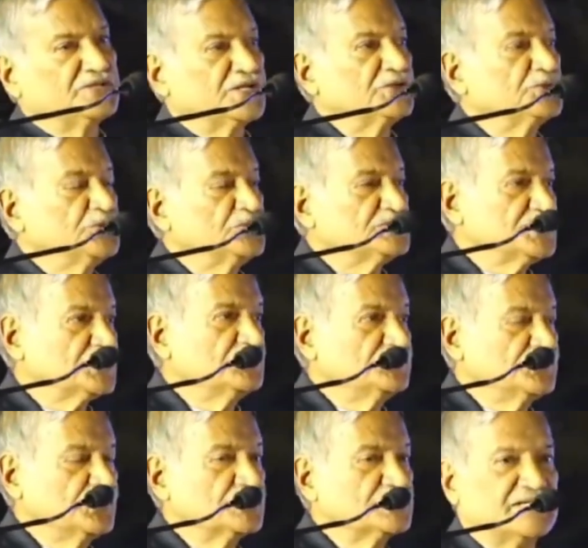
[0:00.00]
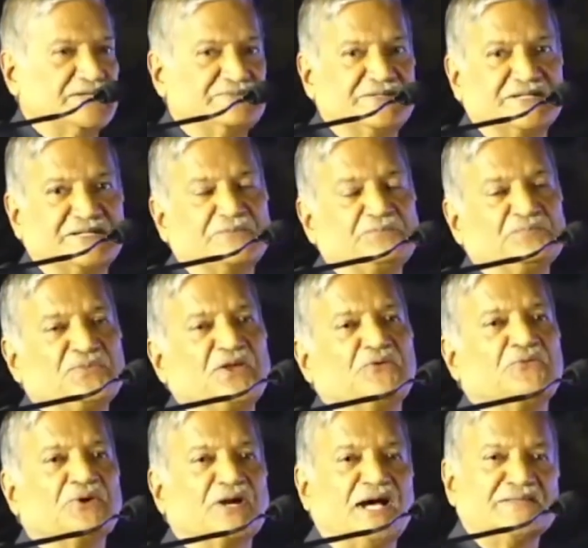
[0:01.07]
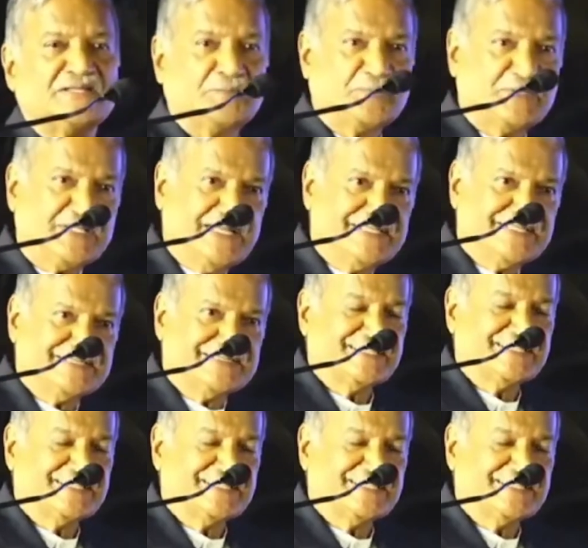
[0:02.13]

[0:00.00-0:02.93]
Vision two thousand forty-seven for Andhra Pradesh is